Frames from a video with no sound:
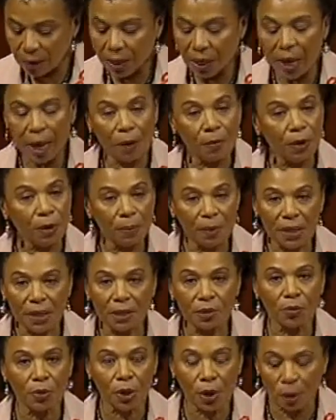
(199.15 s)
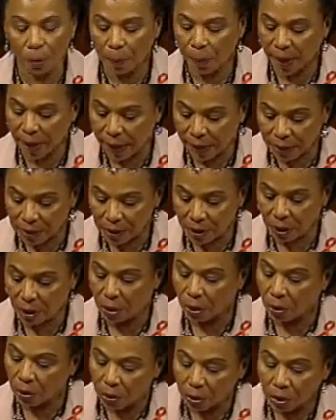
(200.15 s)
And we must grow past
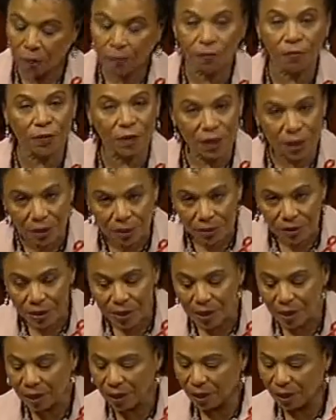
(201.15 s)
old fears